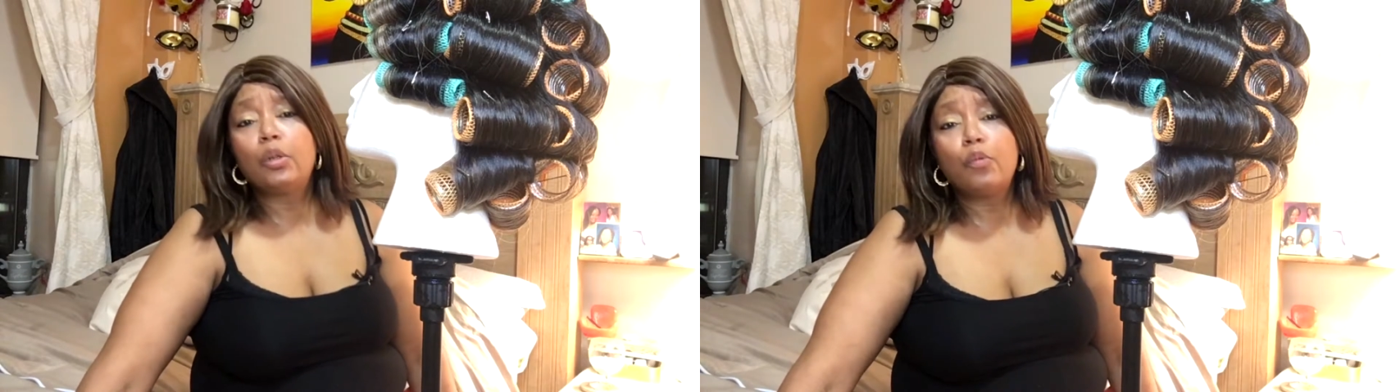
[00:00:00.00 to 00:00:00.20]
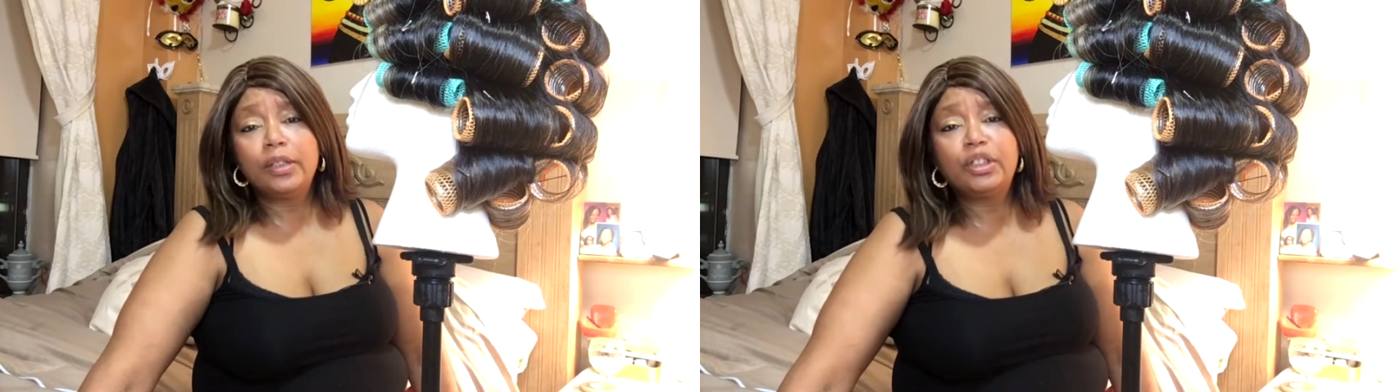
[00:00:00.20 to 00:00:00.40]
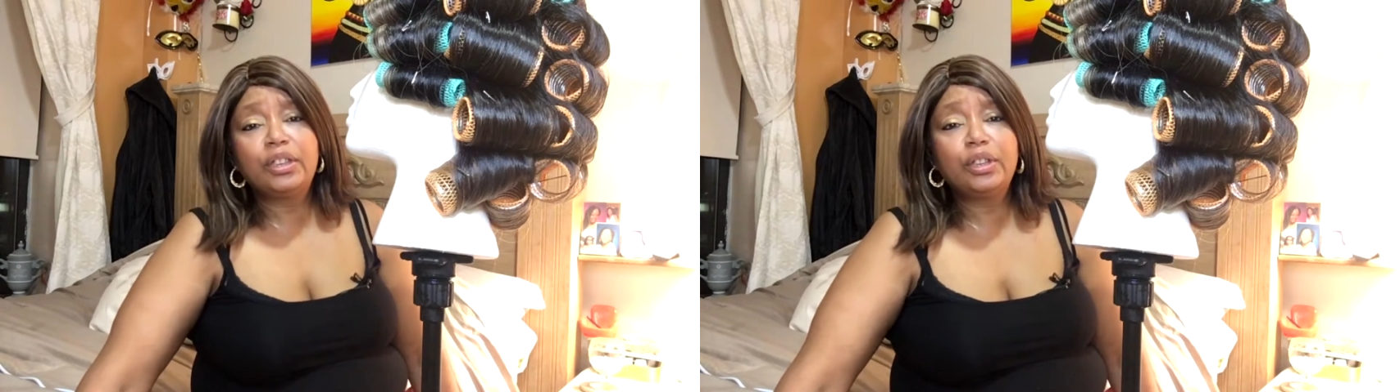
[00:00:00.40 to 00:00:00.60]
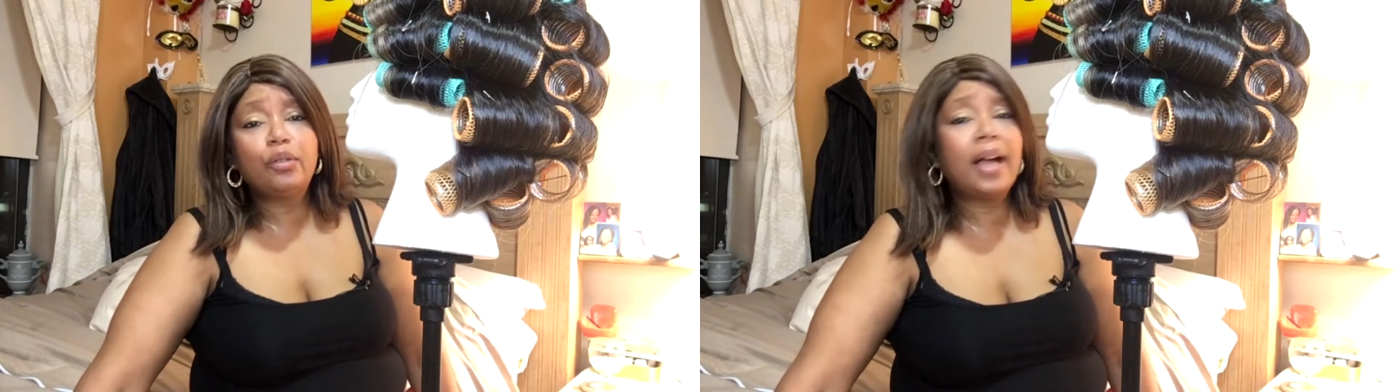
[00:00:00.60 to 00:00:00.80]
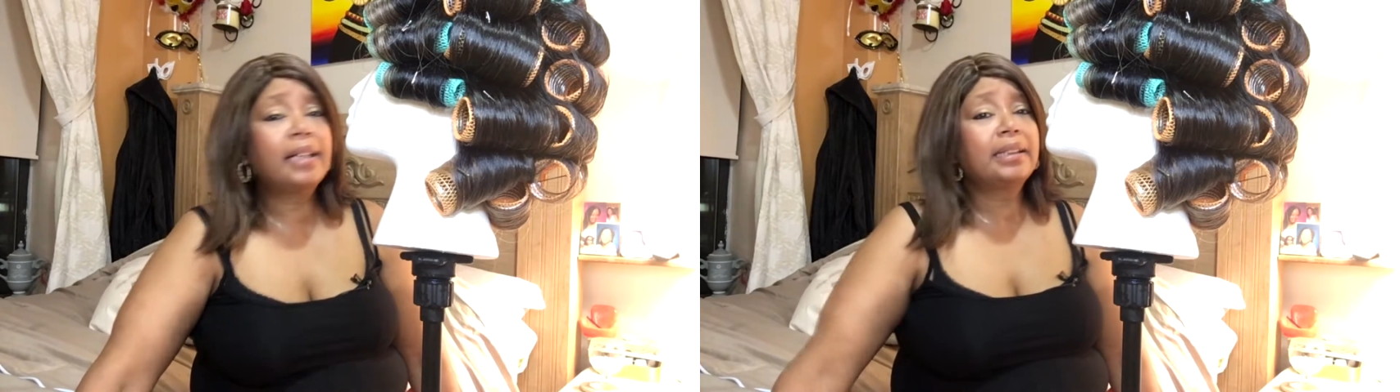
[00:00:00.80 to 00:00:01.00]
So once
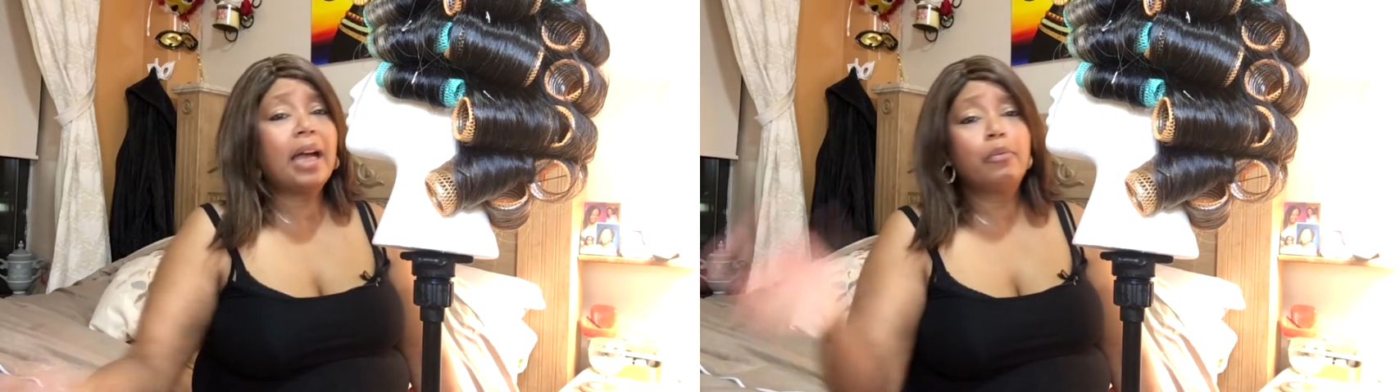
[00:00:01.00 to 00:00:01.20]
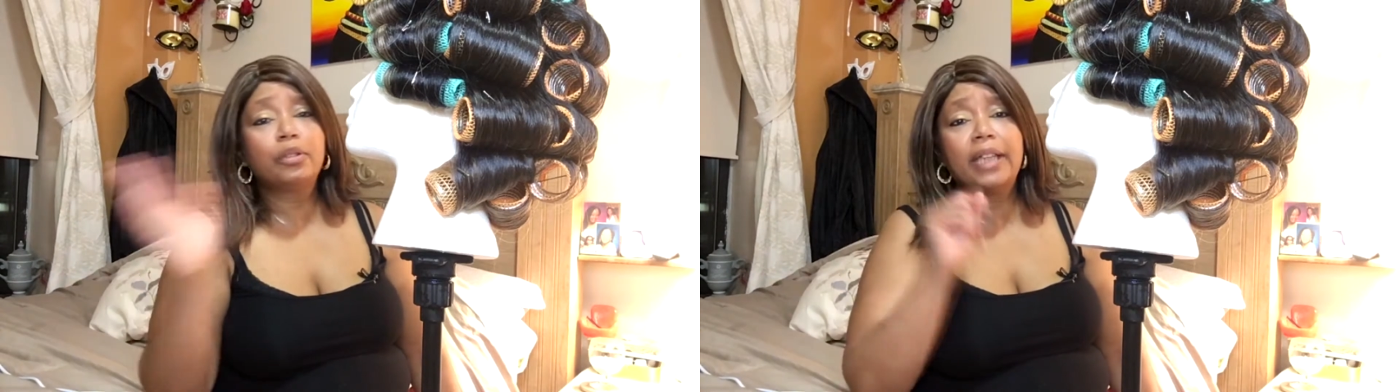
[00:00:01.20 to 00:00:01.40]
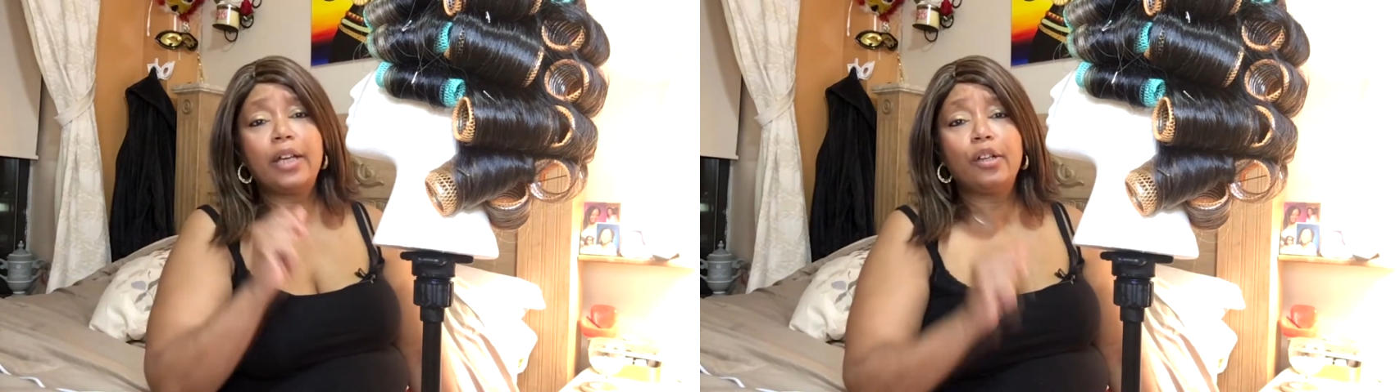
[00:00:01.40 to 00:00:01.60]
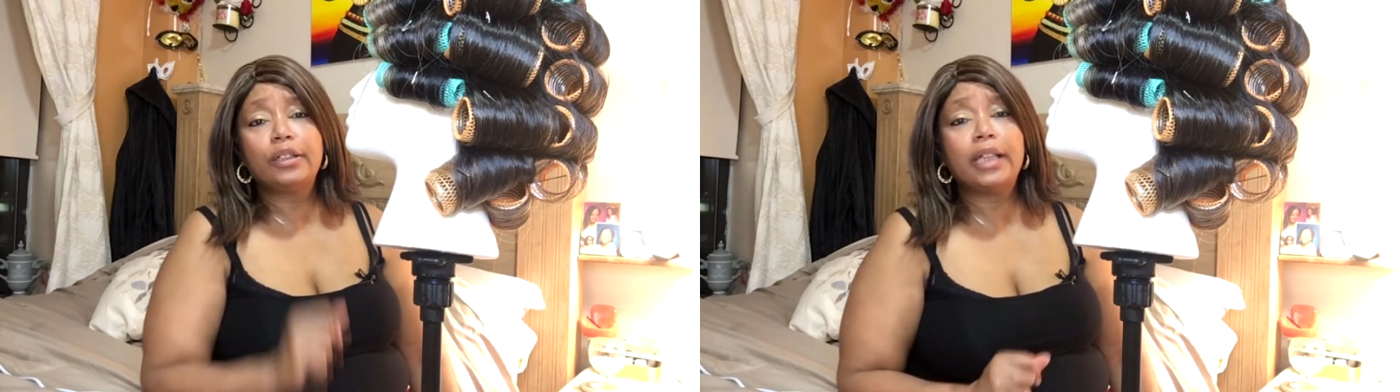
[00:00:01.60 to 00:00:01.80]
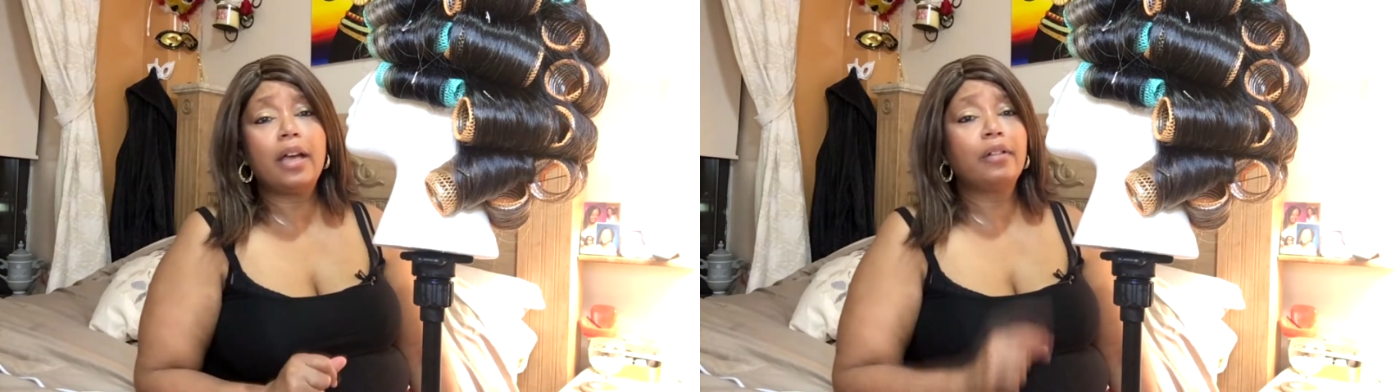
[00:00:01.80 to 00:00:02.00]
she dries, I will
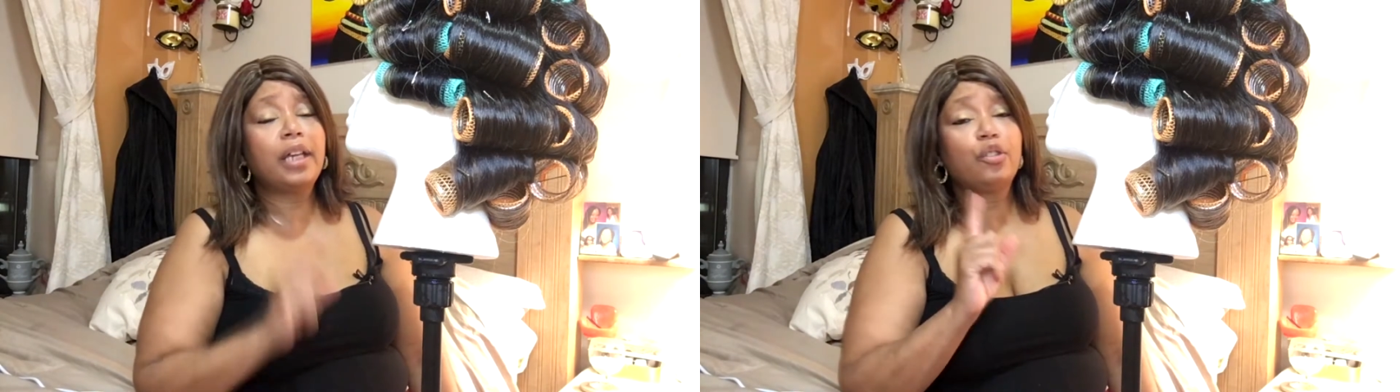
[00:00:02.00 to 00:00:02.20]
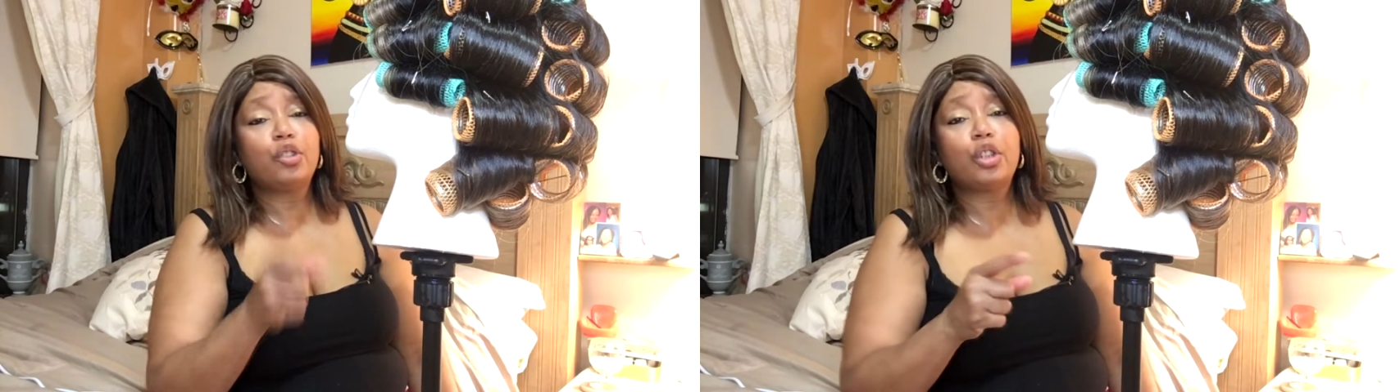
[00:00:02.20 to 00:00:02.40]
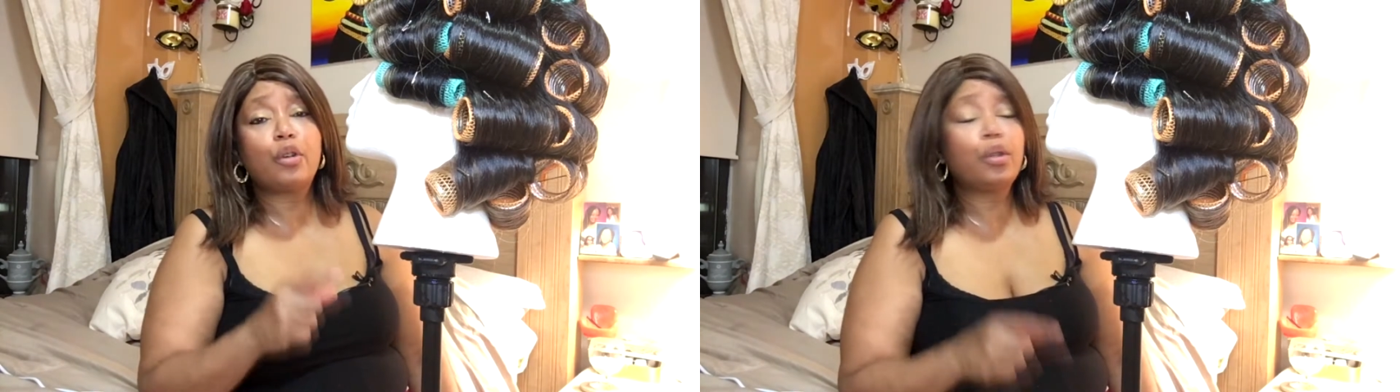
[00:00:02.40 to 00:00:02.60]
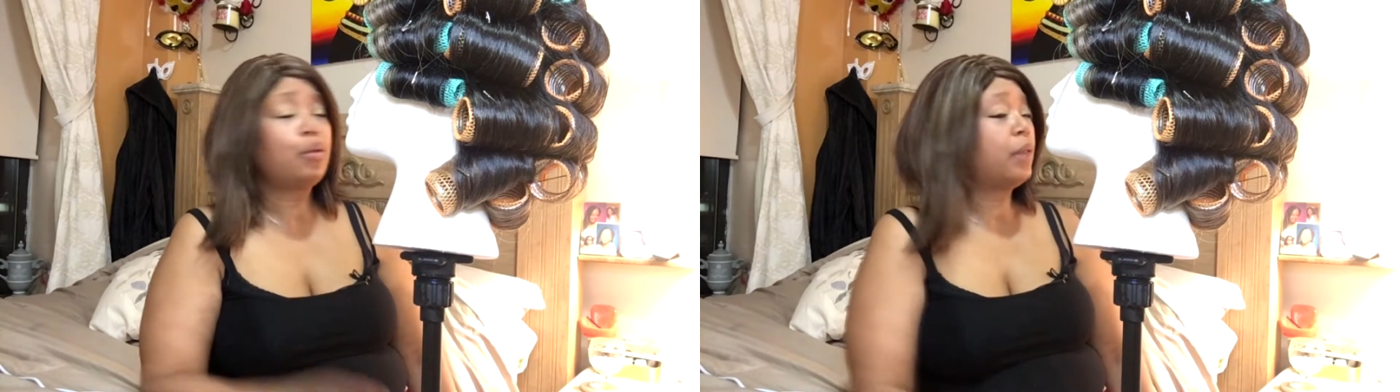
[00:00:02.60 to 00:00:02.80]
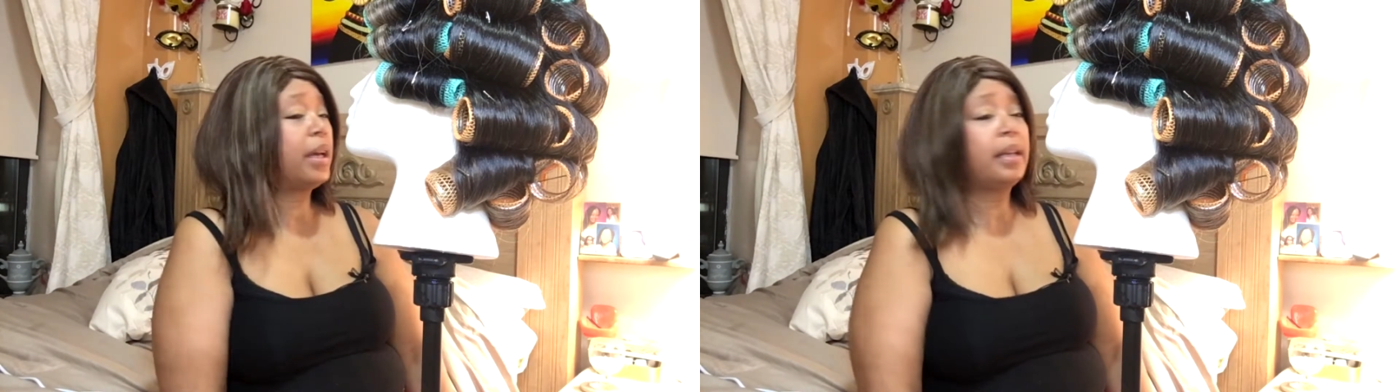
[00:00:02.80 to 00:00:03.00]
take her down and
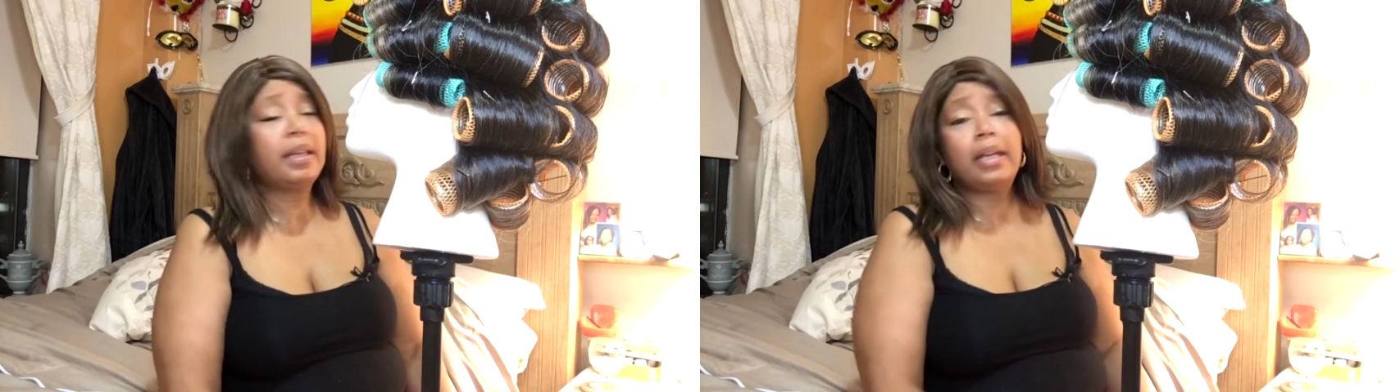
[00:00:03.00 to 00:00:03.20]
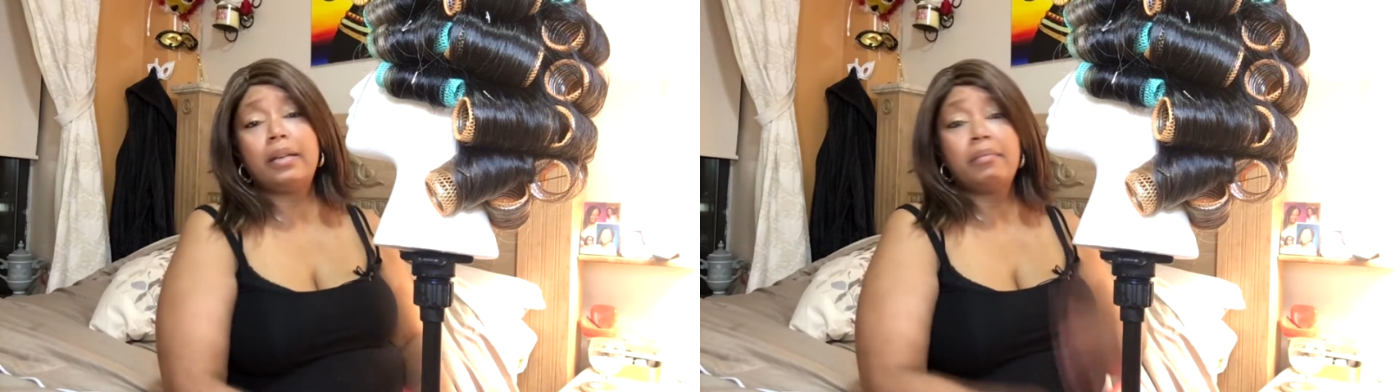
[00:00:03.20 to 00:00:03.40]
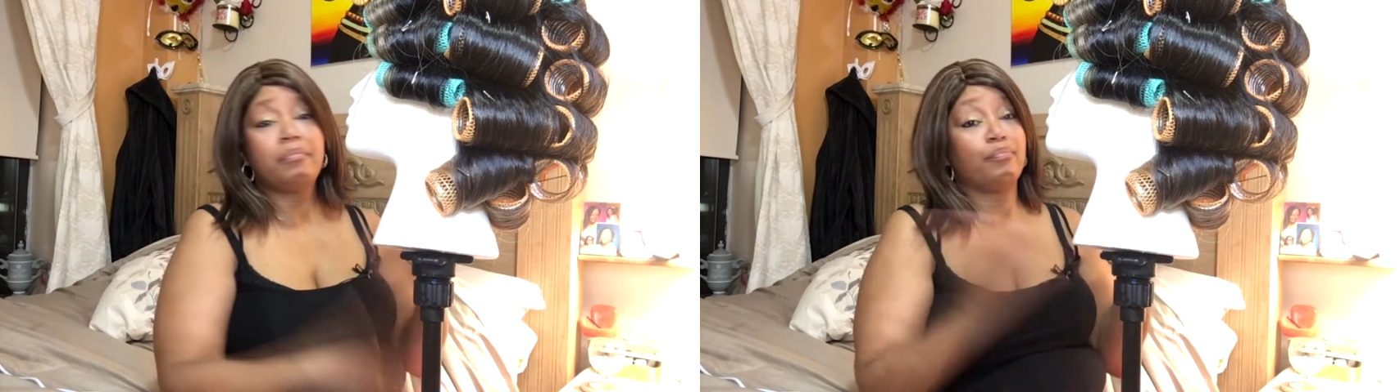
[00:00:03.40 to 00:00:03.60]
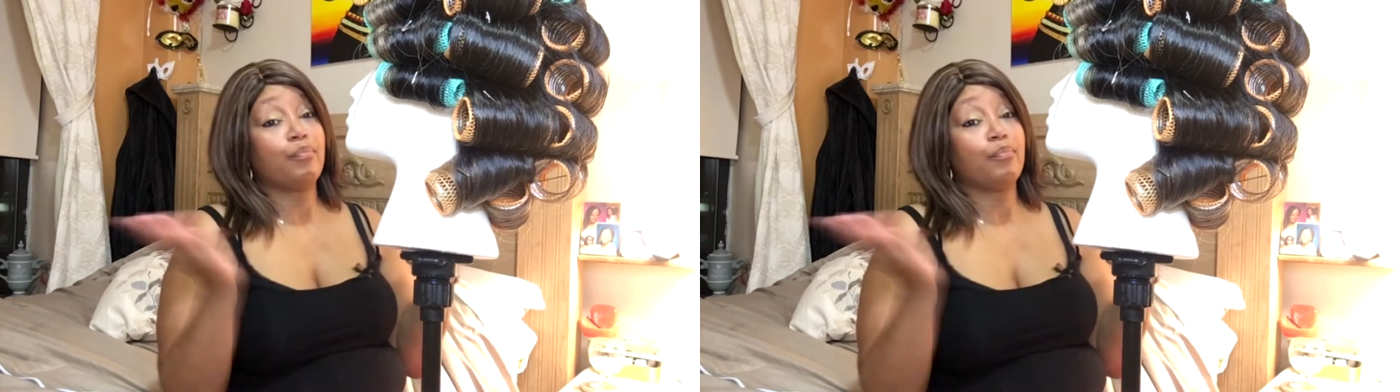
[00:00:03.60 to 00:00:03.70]
show you, and then